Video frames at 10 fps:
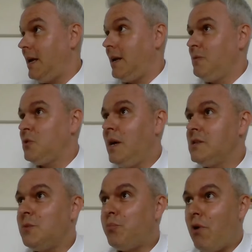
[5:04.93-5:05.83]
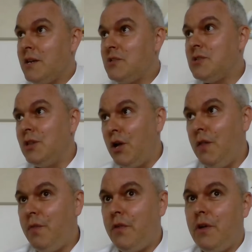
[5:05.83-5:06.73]
and I was quite surprised to
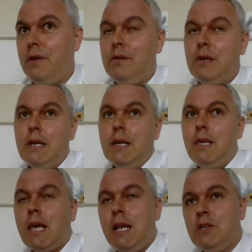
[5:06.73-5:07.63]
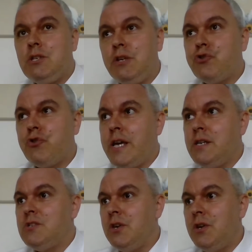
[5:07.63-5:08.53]
learn that you can actually
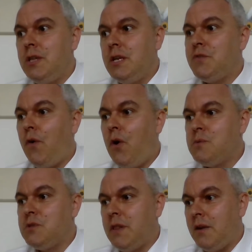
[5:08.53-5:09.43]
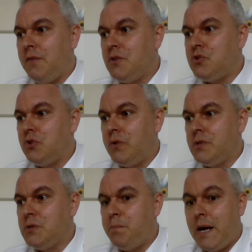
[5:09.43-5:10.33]
trace the earliest forms of life
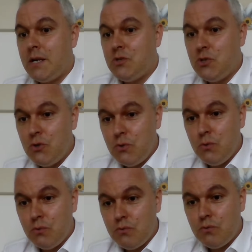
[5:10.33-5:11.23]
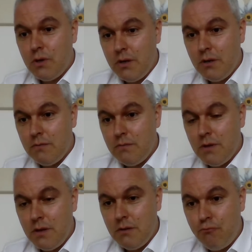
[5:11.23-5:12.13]
insurance back to
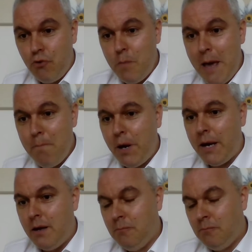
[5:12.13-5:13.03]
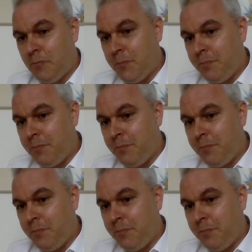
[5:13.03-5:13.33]
the Roman Empire,